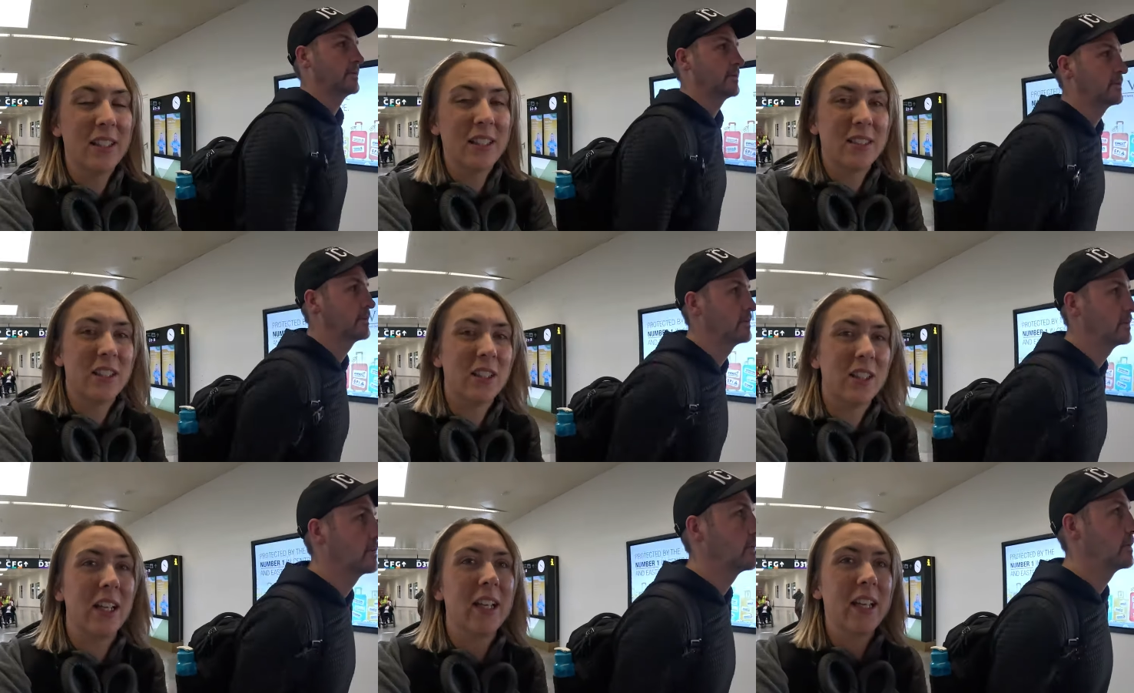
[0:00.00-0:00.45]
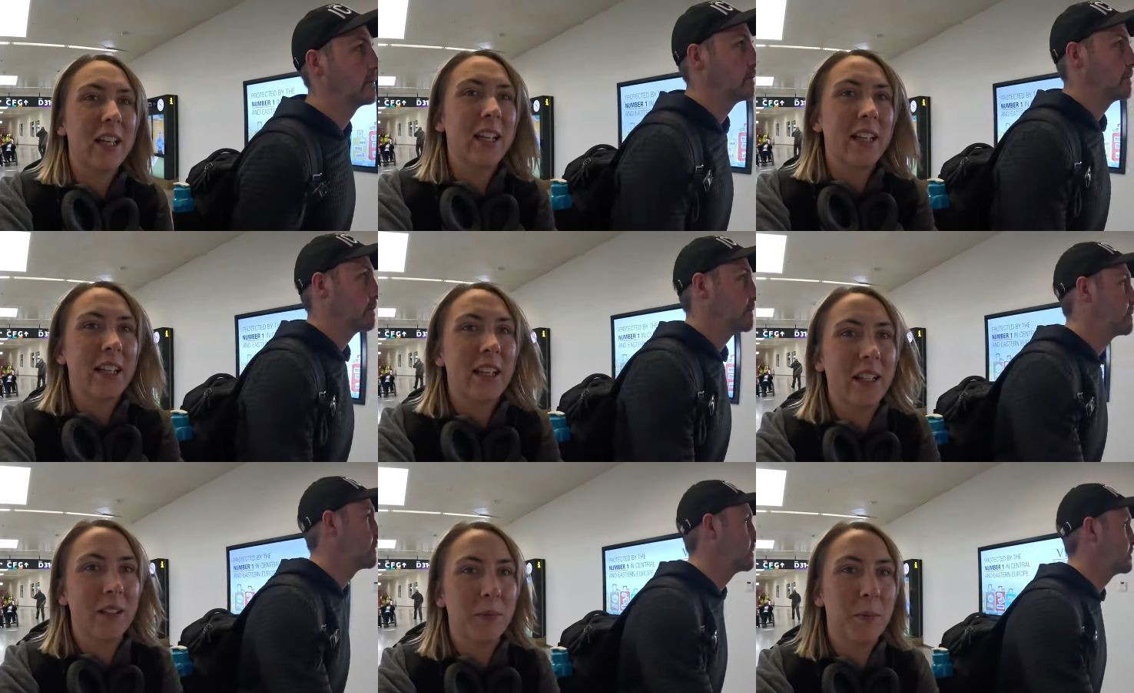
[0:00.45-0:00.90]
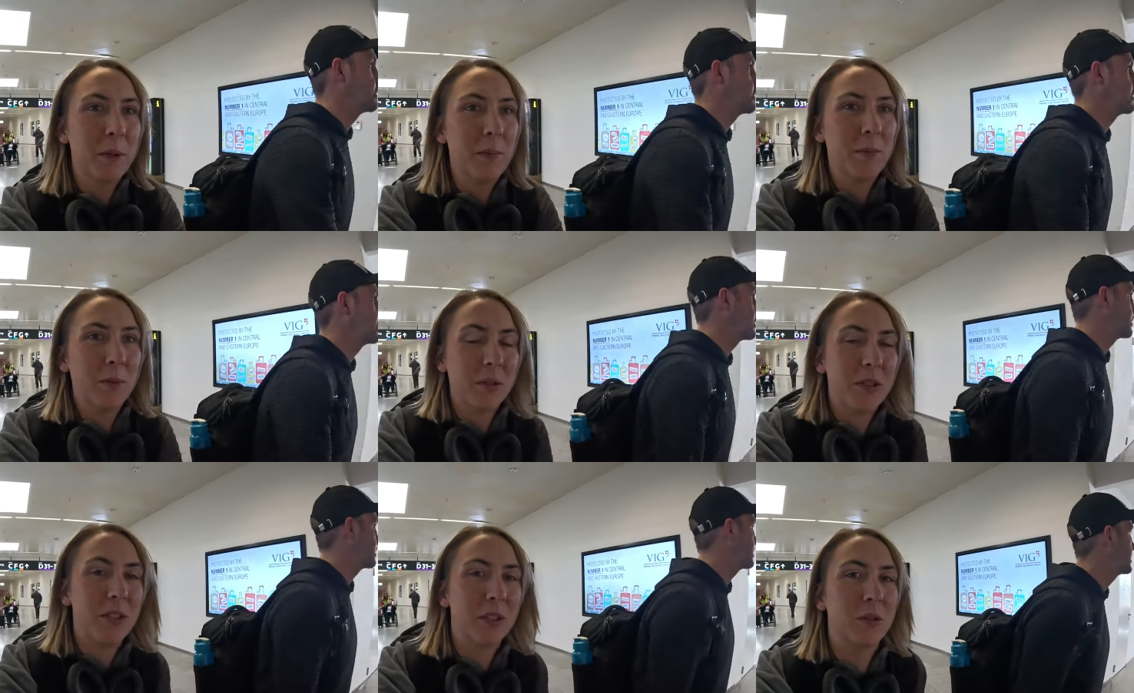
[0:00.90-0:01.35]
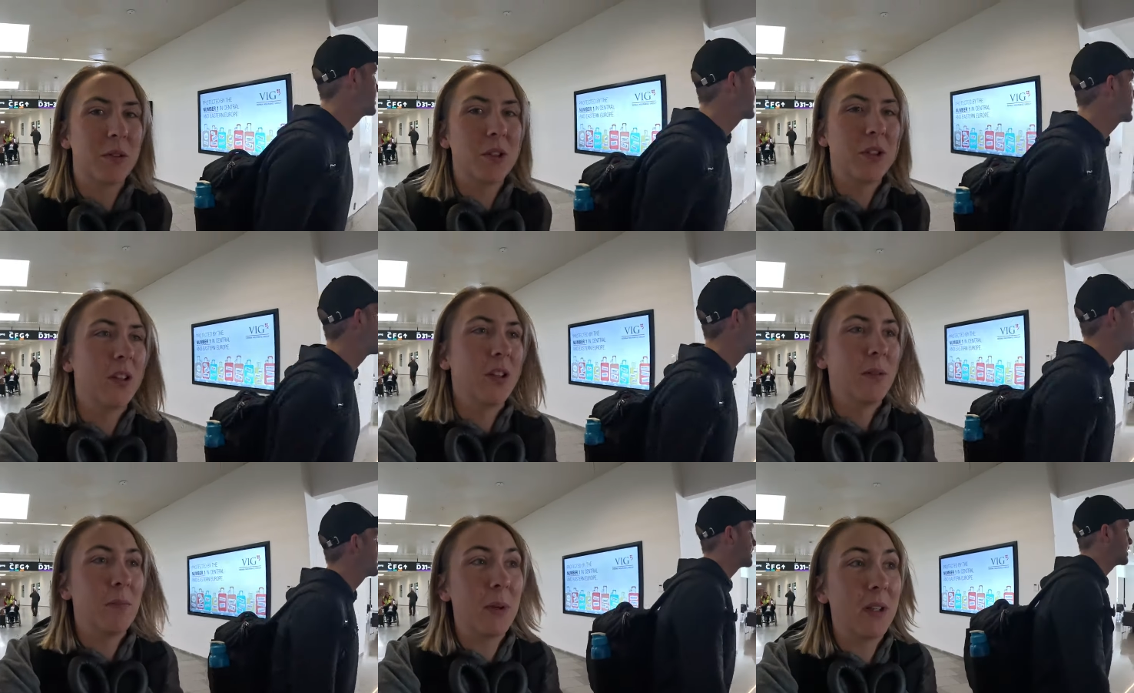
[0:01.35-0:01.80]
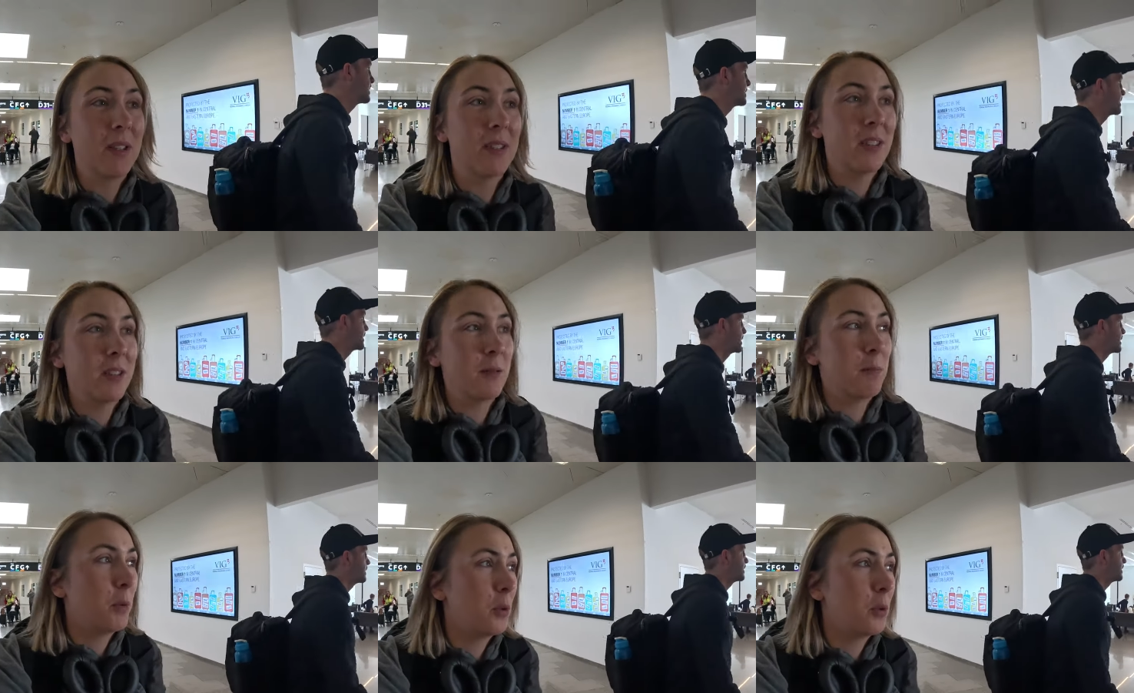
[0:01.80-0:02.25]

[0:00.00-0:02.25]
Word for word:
Speaker 1: There's our gate anyhow. People are still queuing, but it says